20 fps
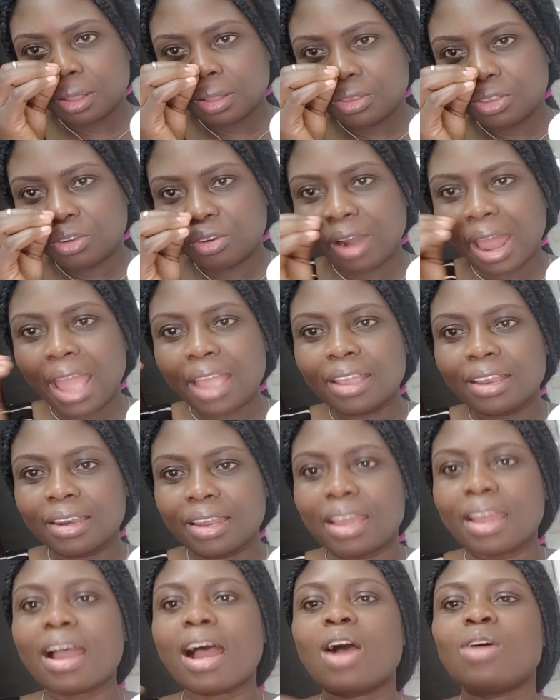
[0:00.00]
try in
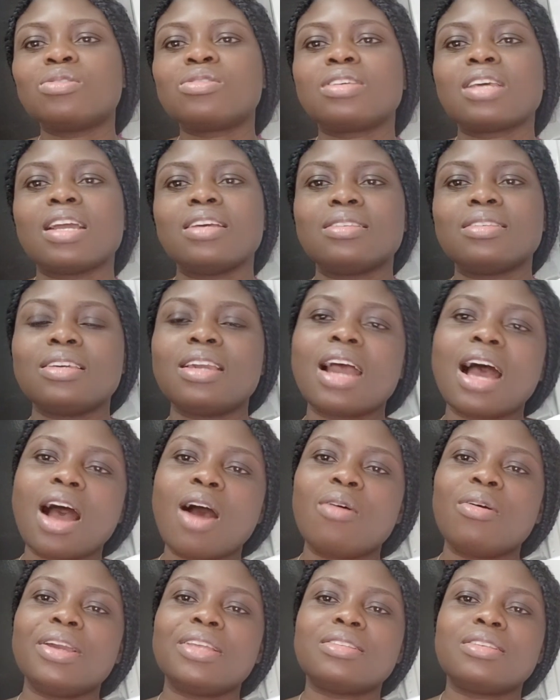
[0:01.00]
the house and see
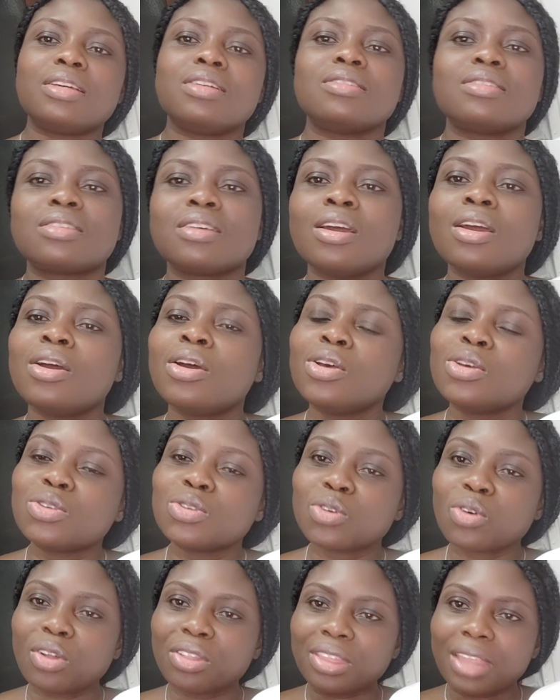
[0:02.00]
how it is.
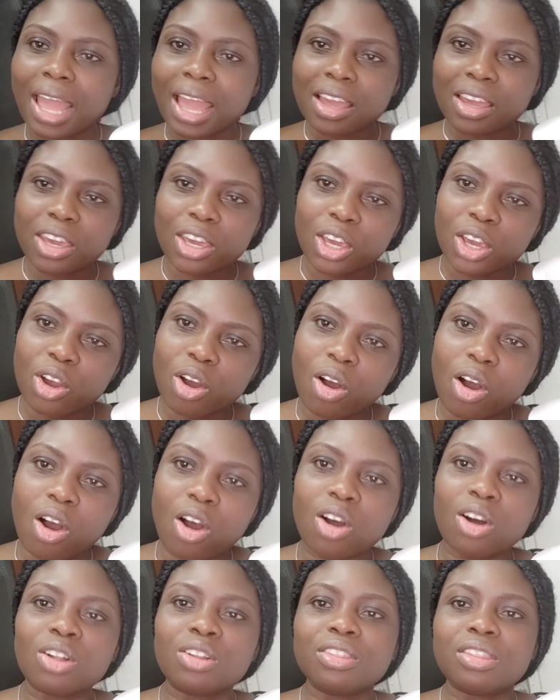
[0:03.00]
So thank you
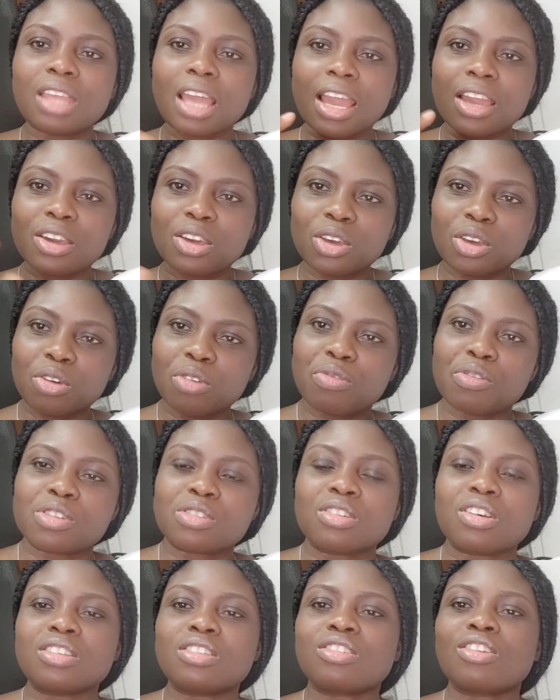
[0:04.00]
all. Thank you for
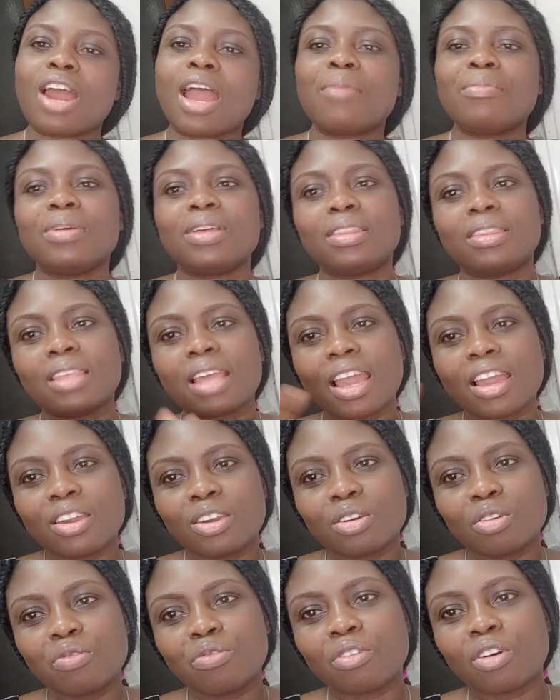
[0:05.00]
subscribing.
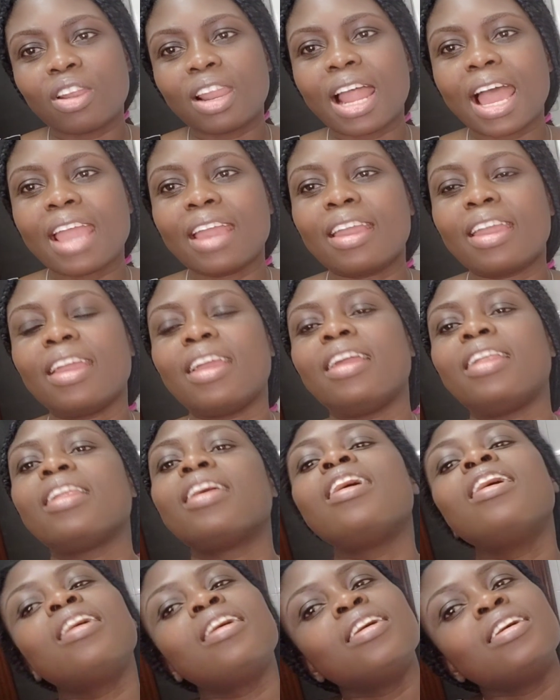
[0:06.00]
Thank you for liking.
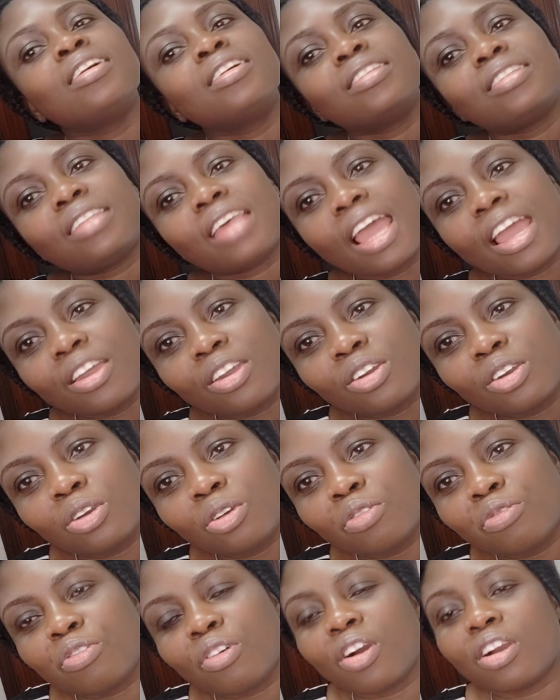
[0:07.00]
Thank
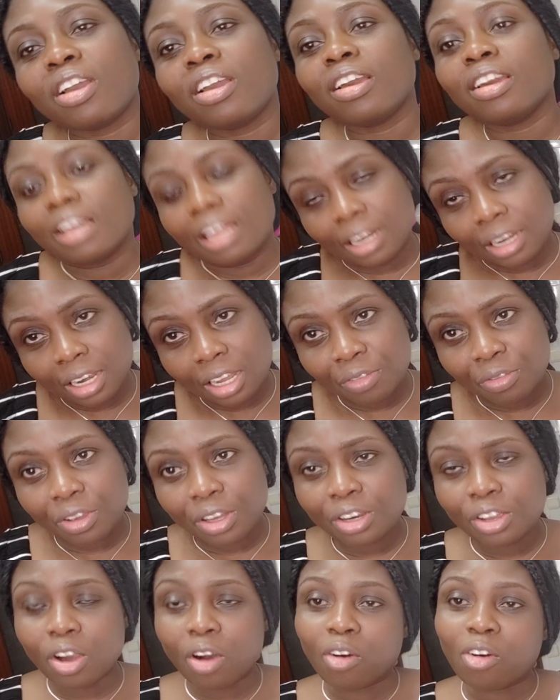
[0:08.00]
you for
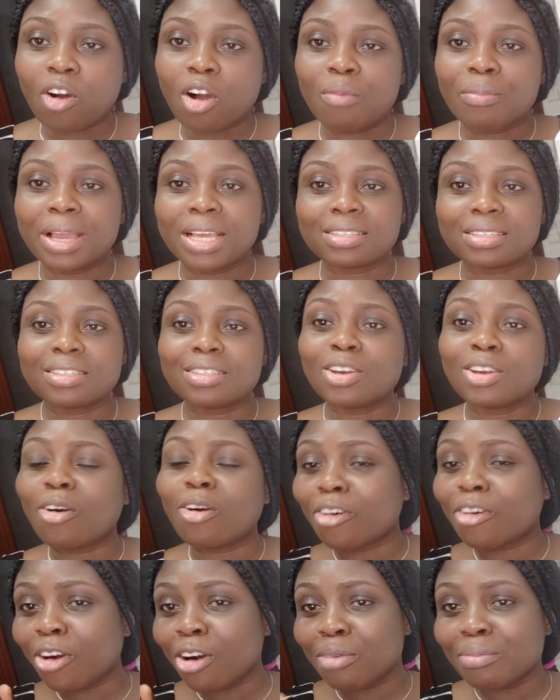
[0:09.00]
leaving your comments.
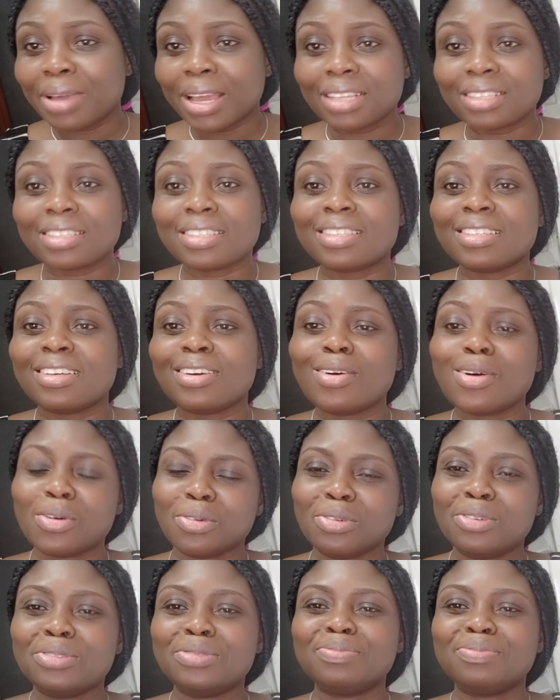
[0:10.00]
Your comments. Oh,